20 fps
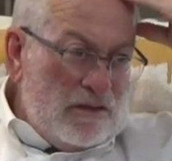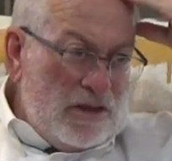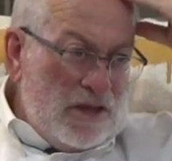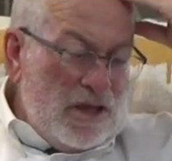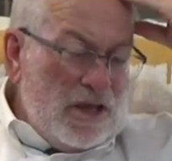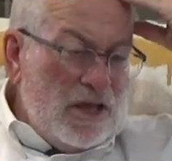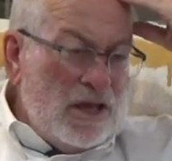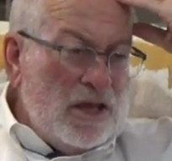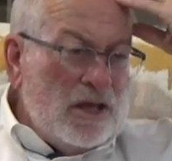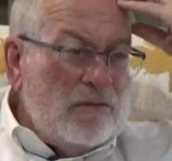
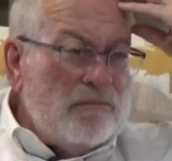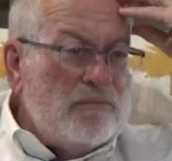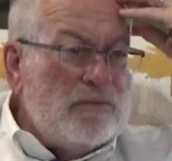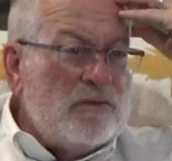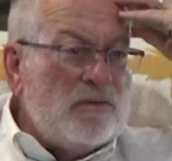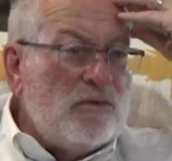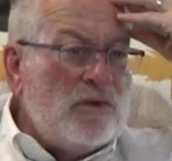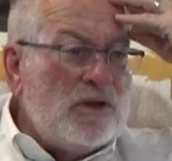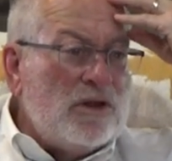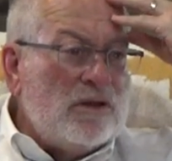The
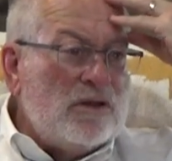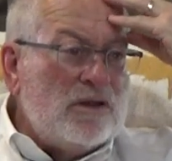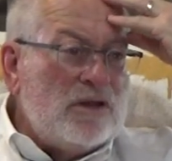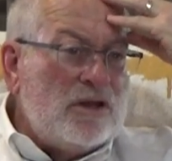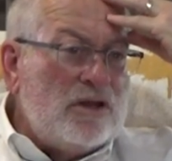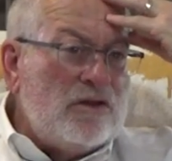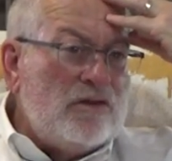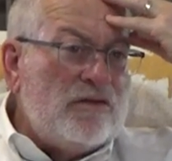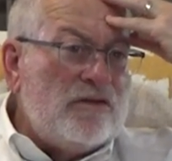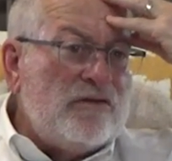um,
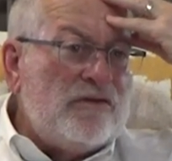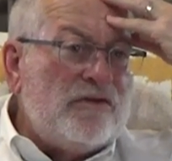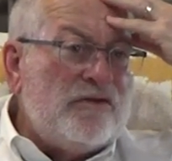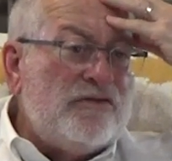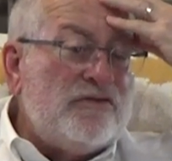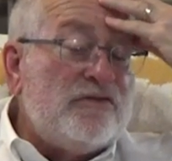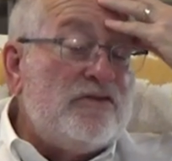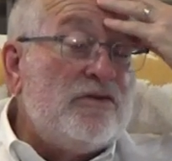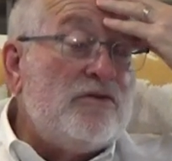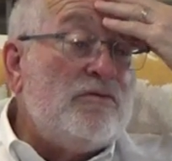well, you know,
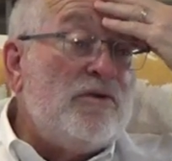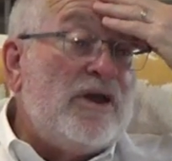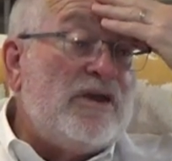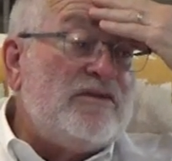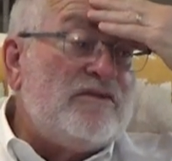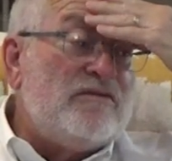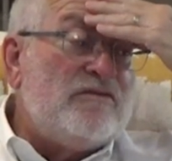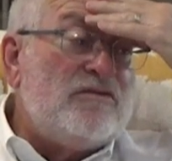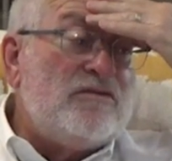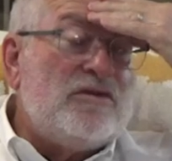there's two
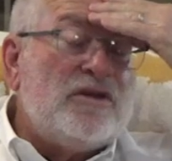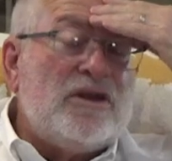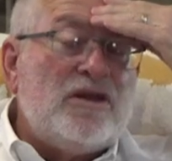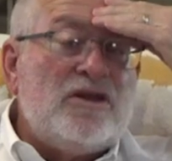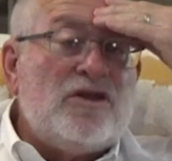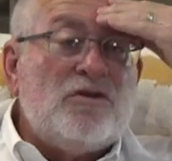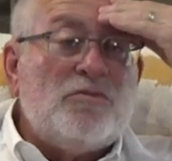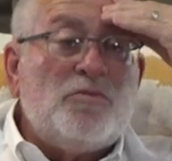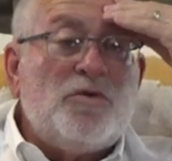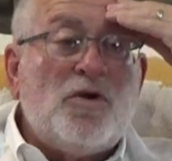ways of
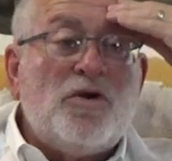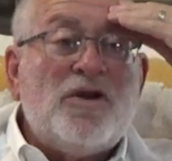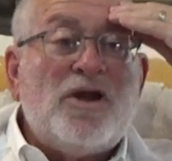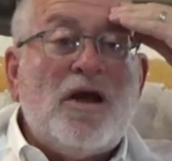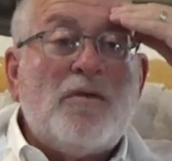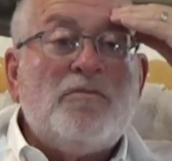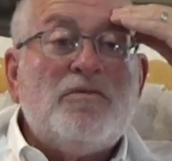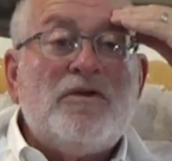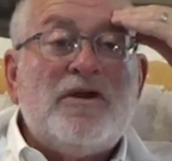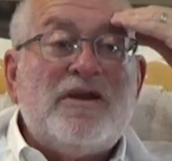doing it. You know,
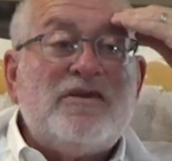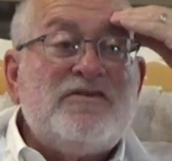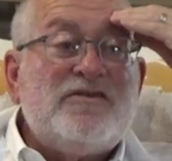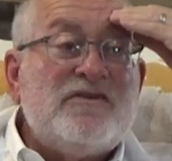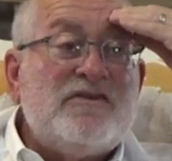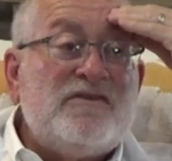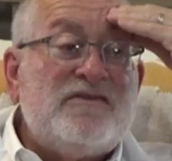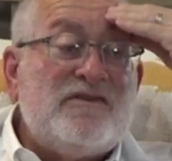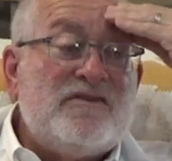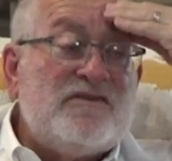port
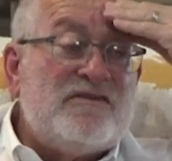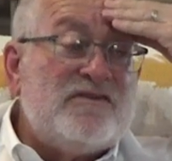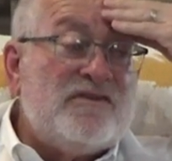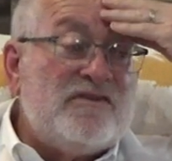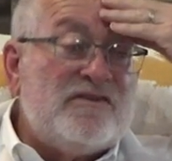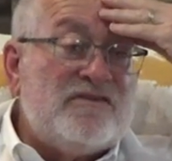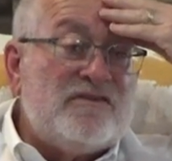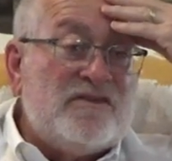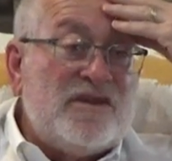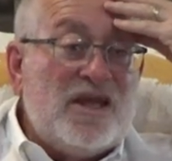operations
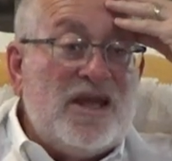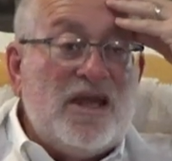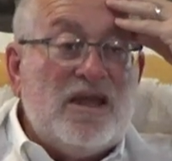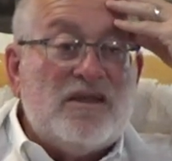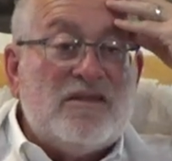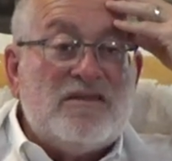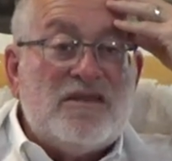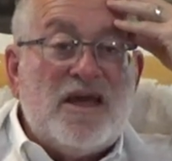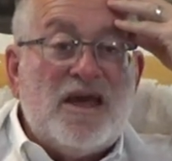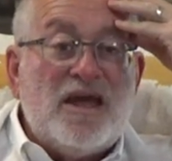is
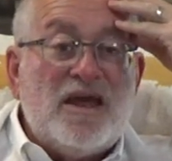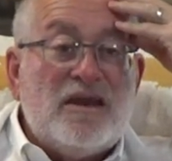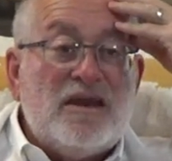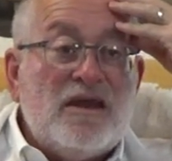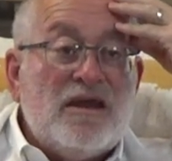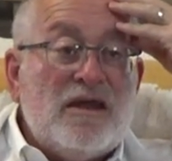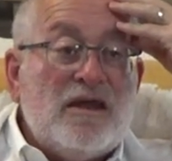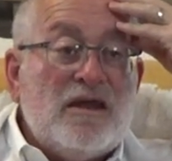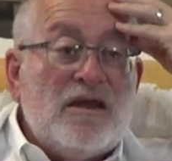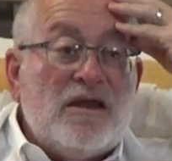distinct
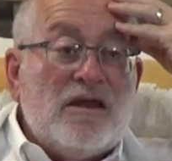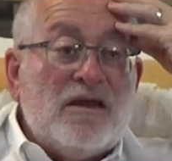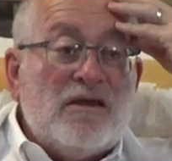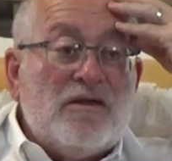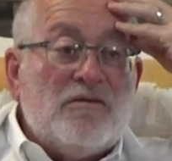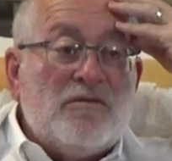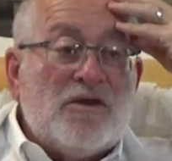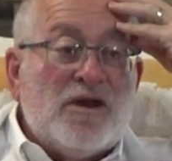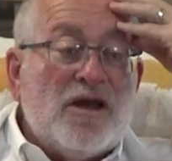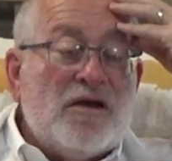than
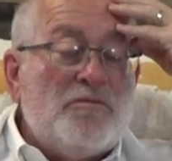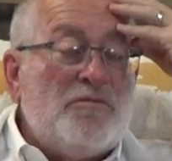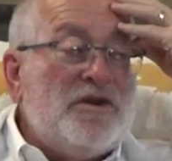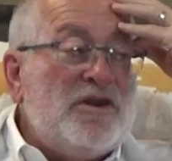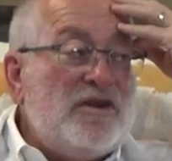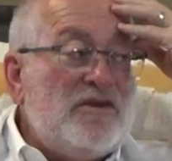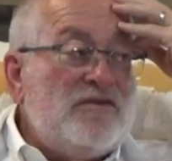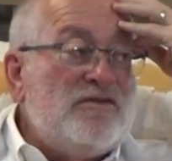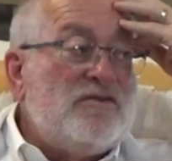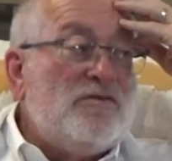
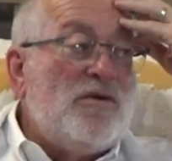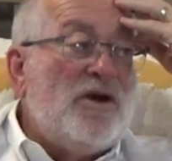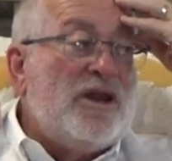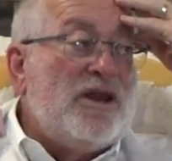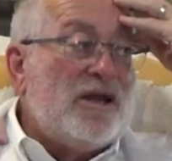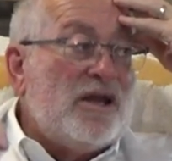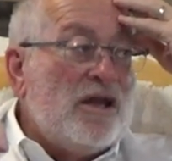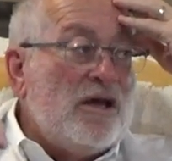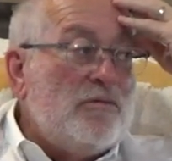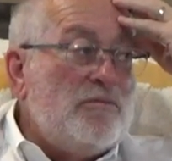companies who
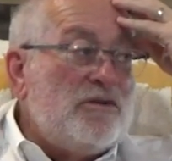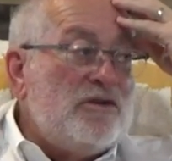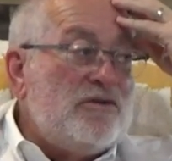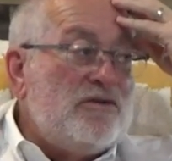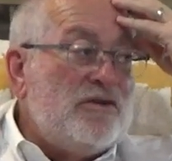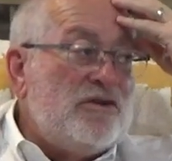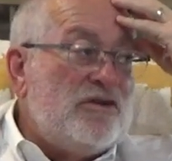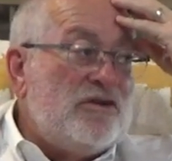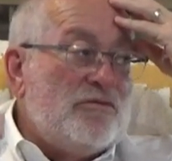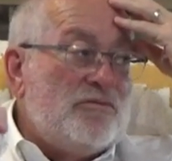want to
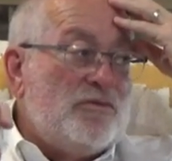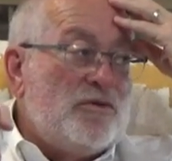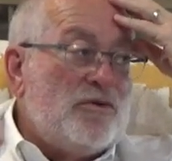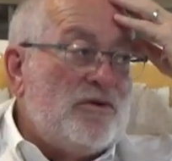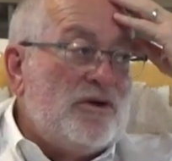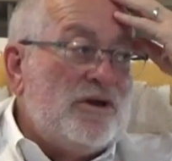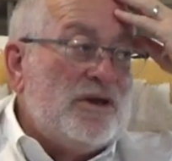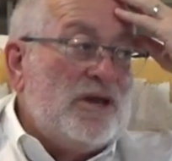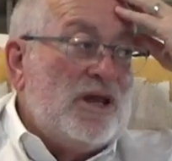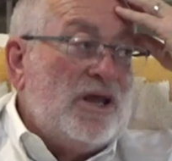come into your
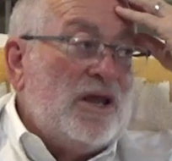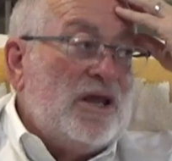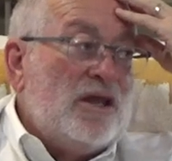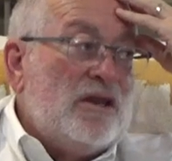port